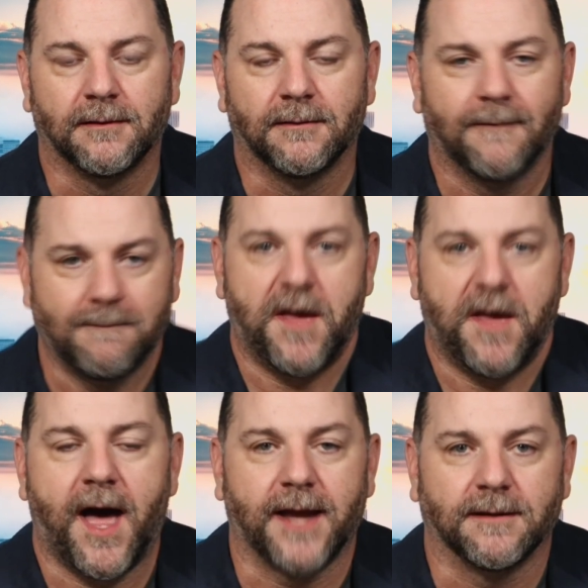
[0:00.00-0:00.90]
I'm
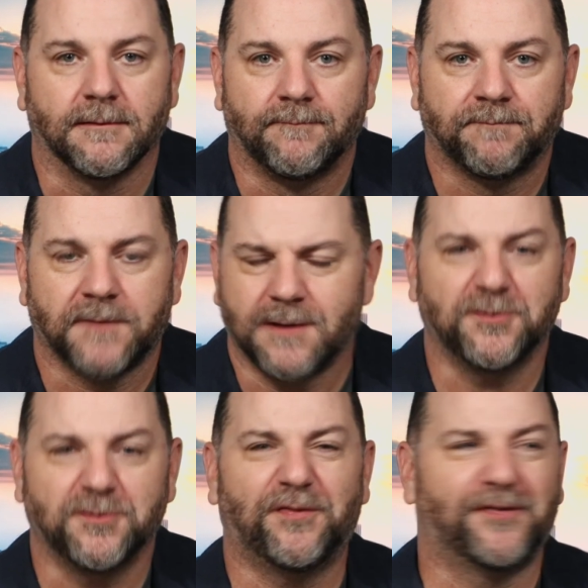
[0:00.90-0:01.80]
not.
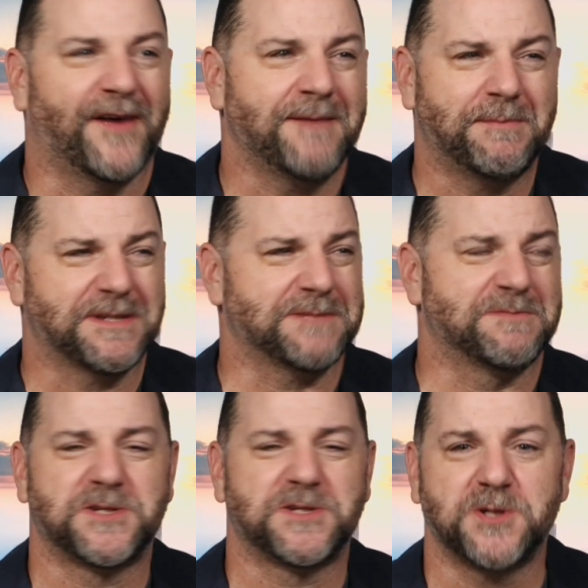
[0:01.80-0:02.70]
Don't define me by some
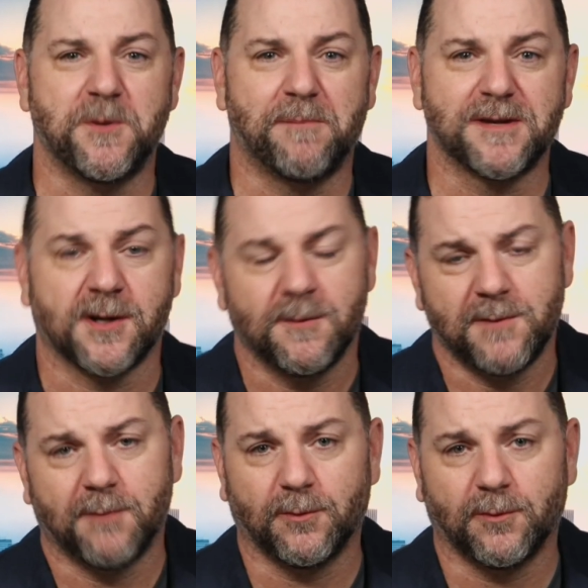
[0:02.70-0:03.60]
stupid term.
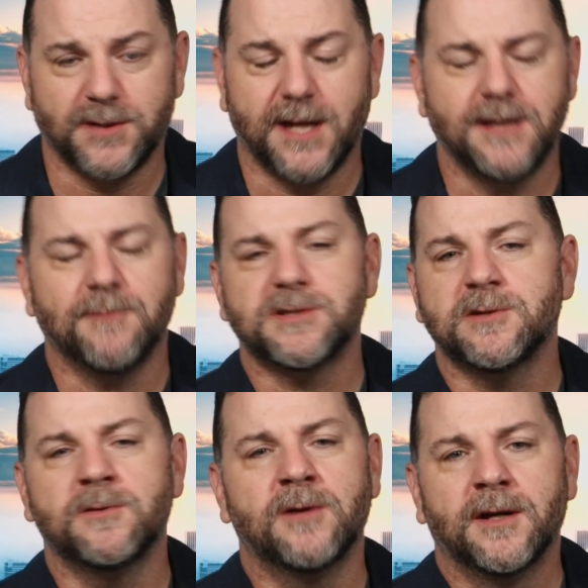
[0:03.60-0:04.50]
Number
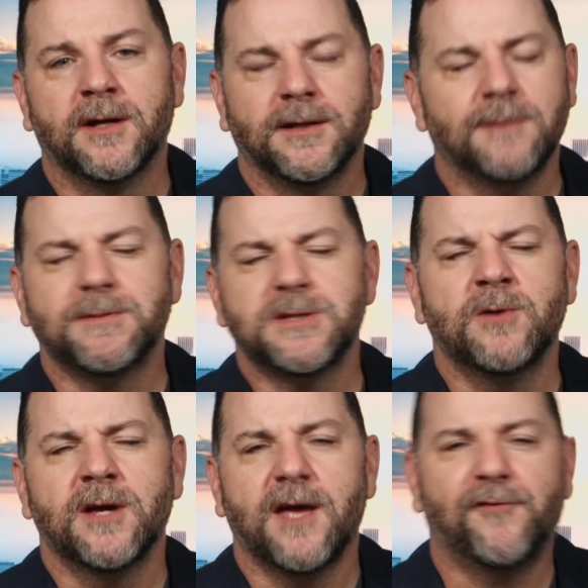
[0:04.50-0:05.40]
two,
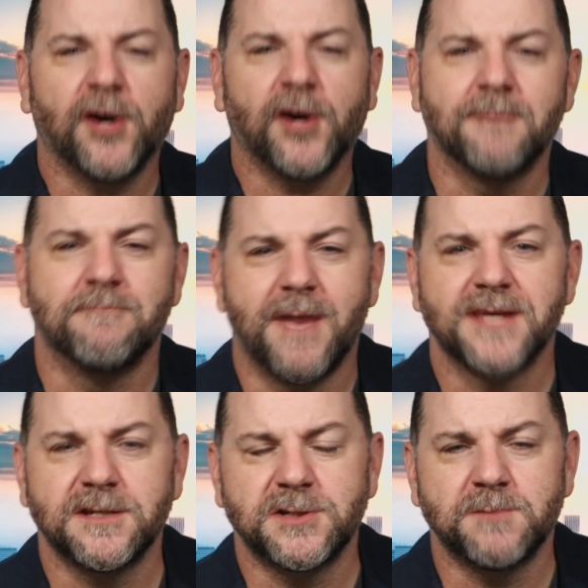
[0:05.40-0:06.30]
if you're gonna
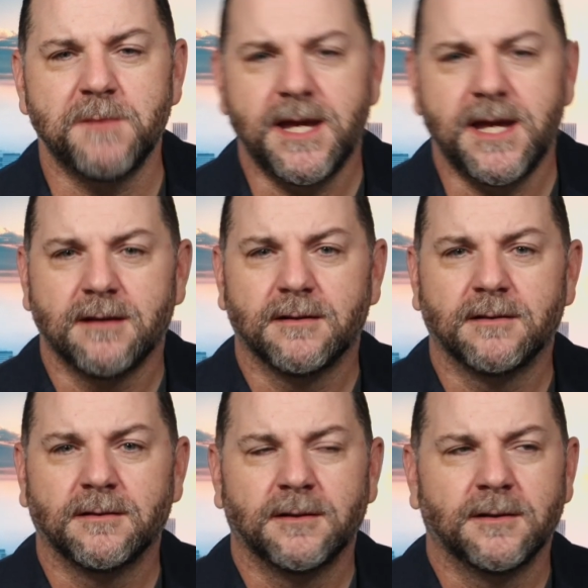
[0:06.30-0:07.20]
message me,
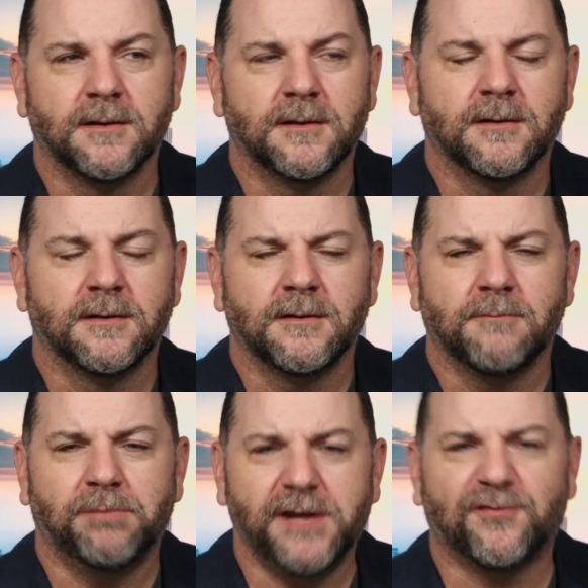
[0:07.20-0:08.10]

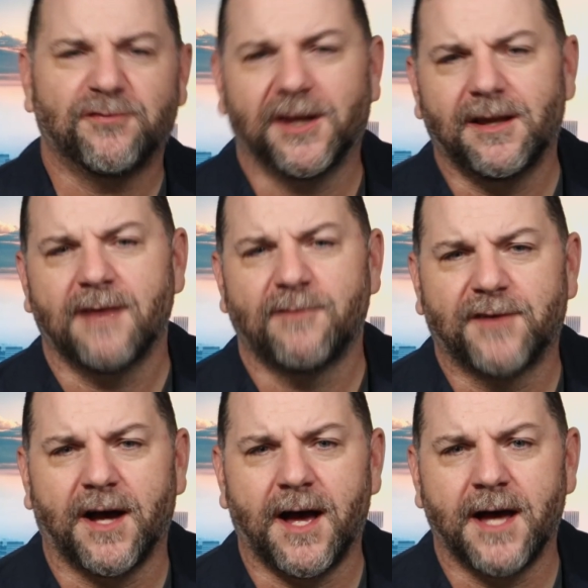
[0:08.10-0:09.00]
please, for the love of
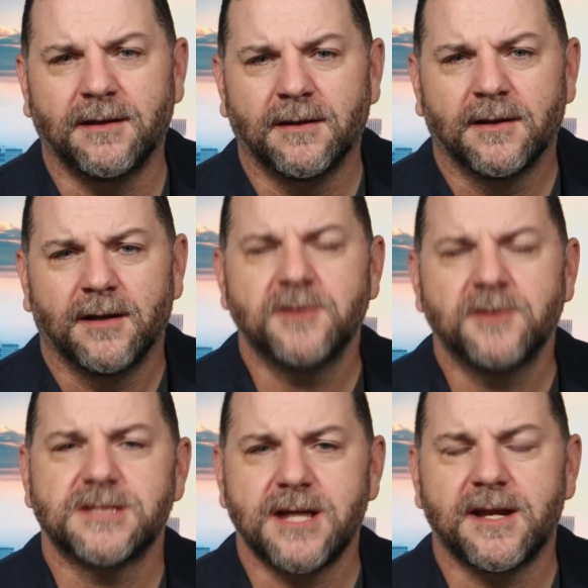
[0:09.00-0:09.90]
God,
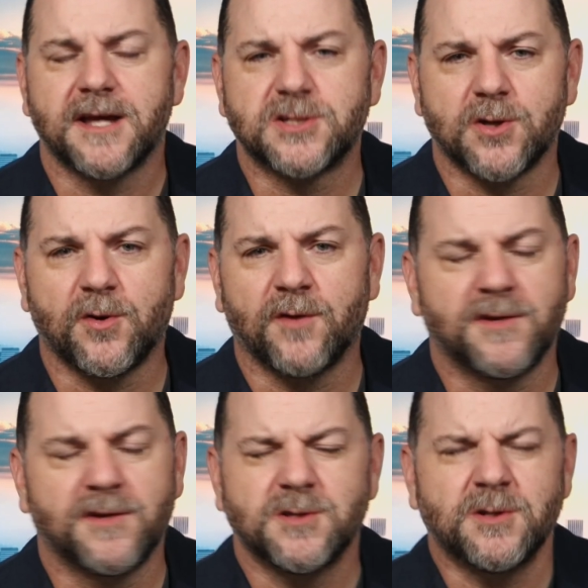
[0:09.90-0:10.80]
understand I
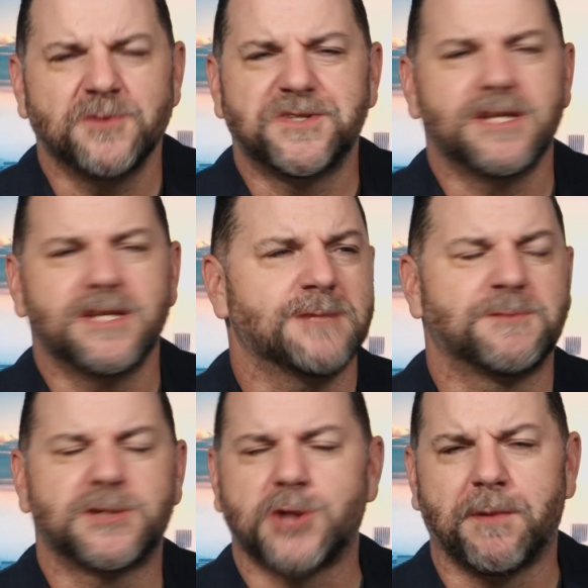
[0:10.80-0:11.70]
served. So don't send some
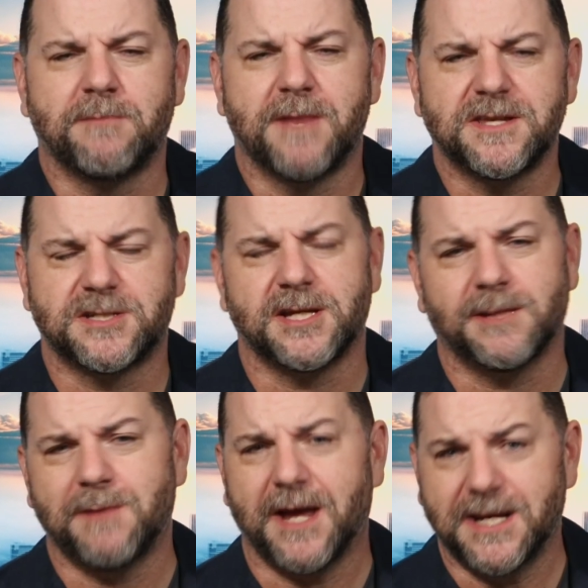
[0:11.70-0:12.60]
stupid message
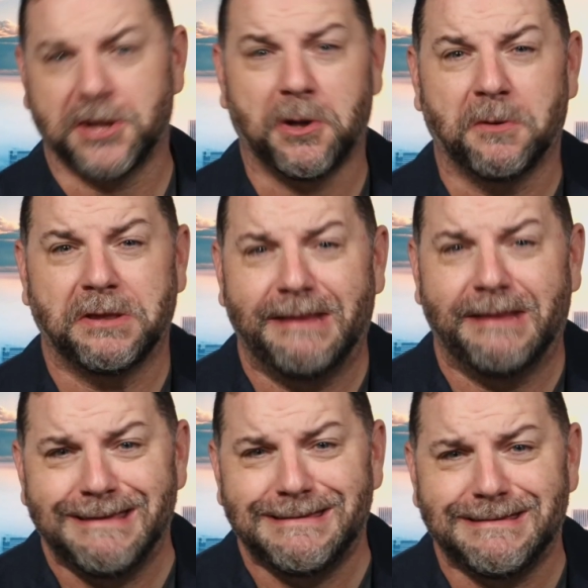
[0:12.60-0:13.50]
telling me I need to go
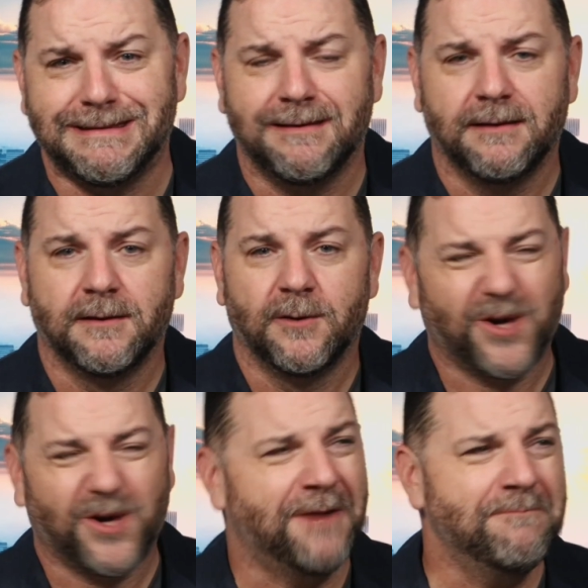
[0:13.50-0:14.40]
enlist
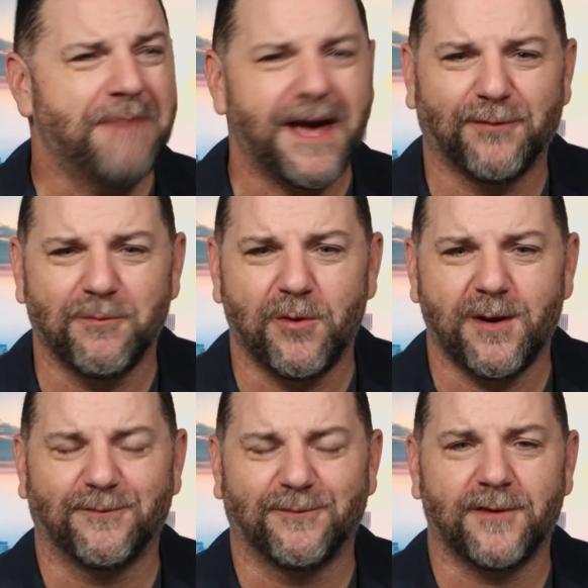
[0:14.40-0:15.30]
or come back from where
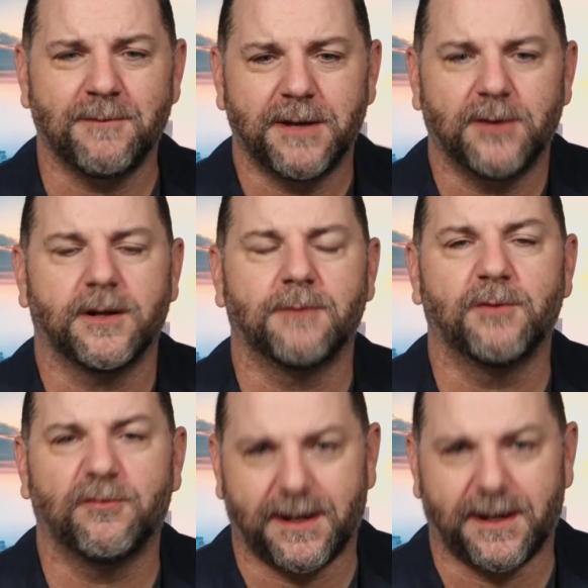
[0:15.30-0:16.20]
I'm from. I don't want to
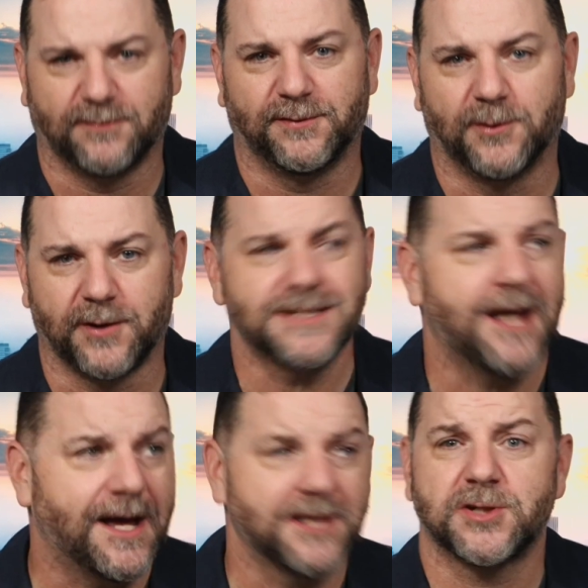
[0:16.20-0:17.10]
move back to Florida. It's
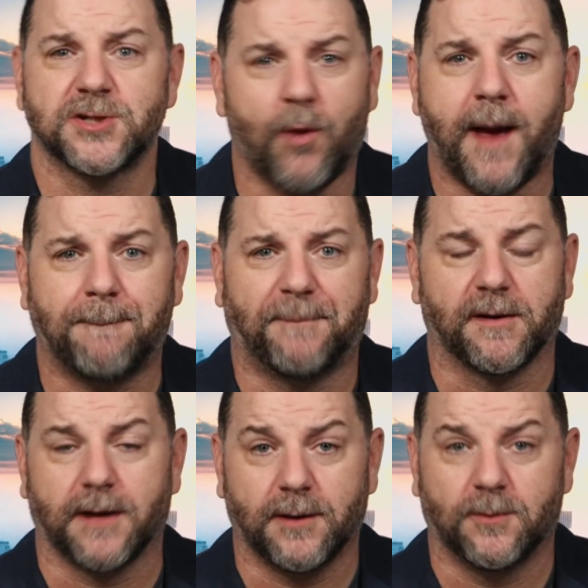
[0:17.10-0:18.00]
hot as crap there,
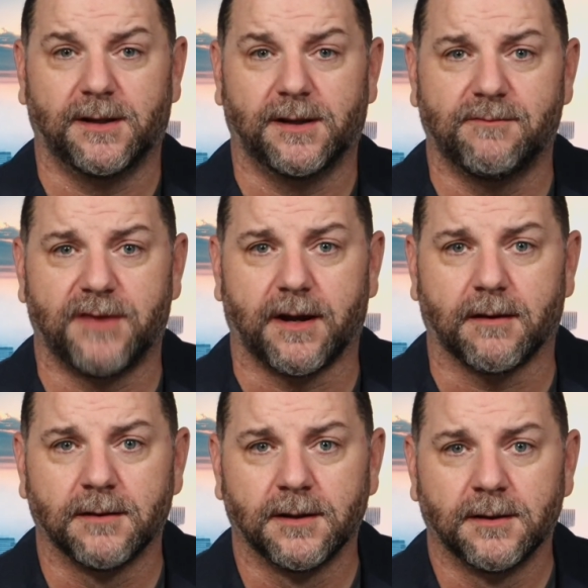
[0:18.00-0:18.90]
and I don't want to live there.
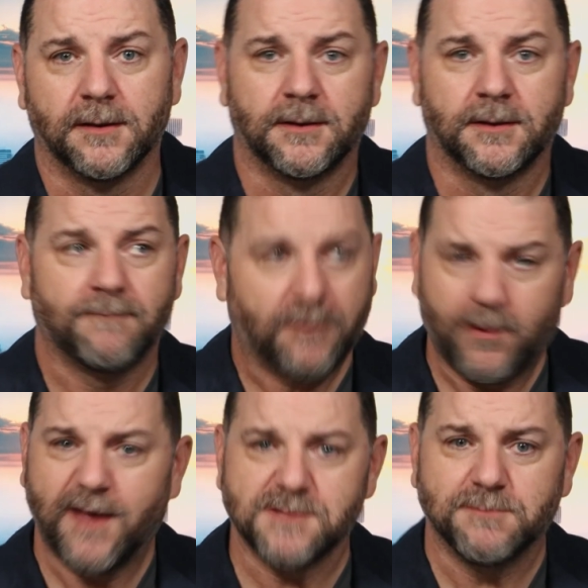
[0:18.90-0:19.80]

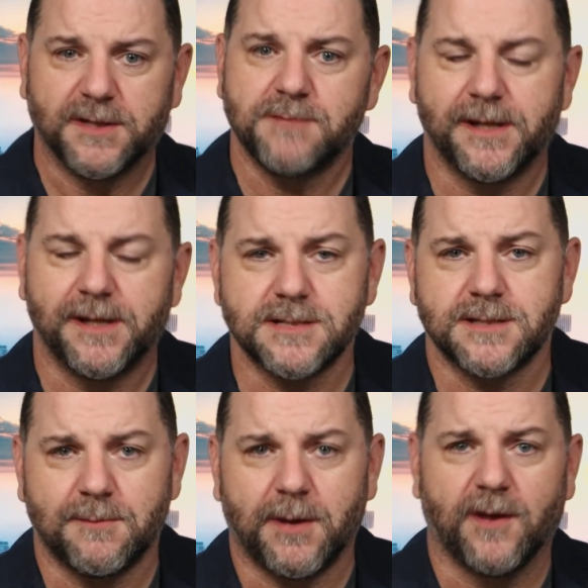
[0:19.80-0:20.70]
We have some lit places
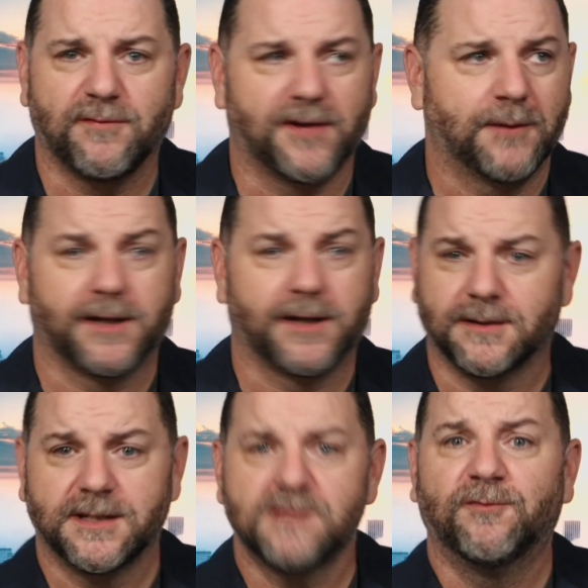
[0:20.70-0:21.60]
that my wife and I would like to
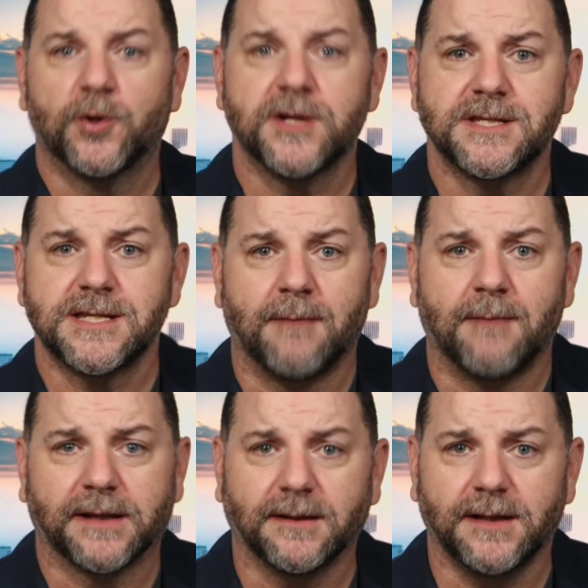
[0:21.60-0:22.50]
list. Florida did not
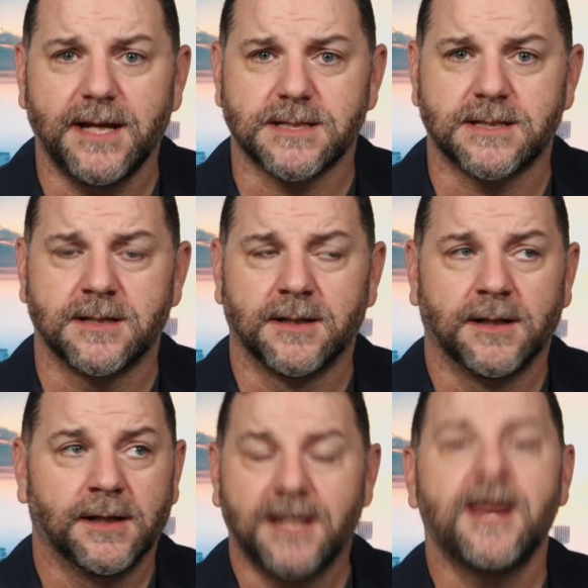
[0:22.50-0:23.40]
make the list.
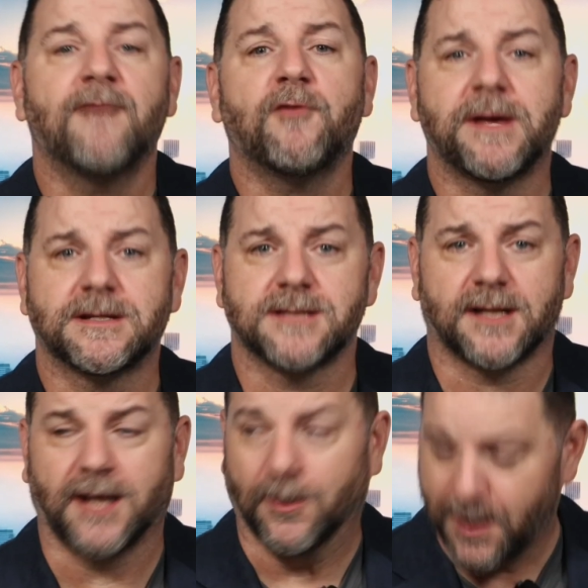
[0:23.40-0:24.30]
It never makes the
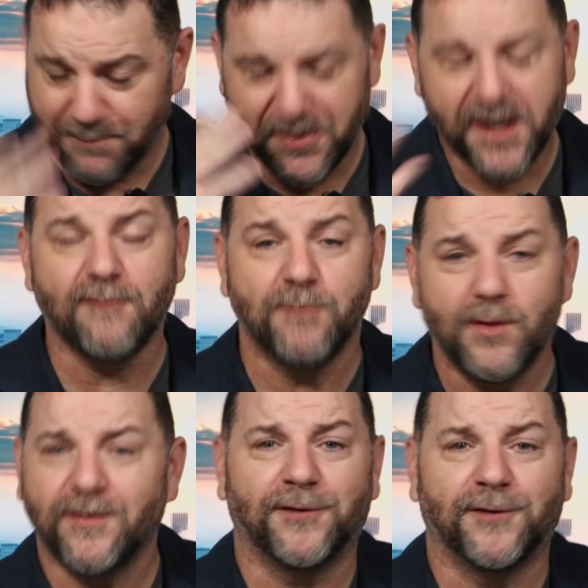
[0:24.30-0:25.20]
cut. When I'm thinking of
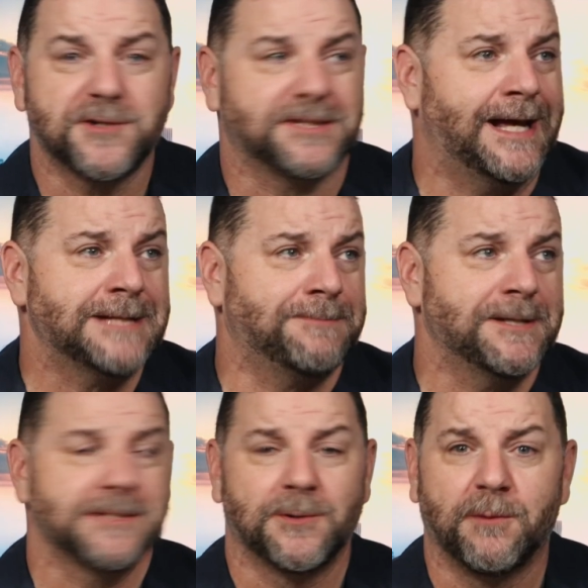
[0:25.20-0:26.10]
moving, Florida's the last
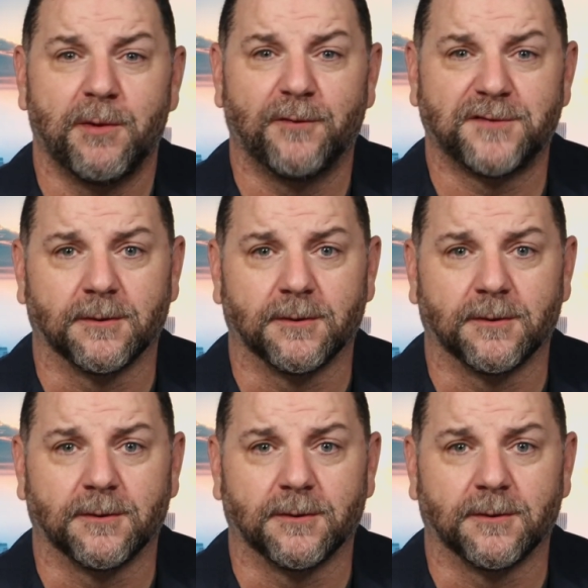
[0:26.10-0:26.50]
place I want to move to.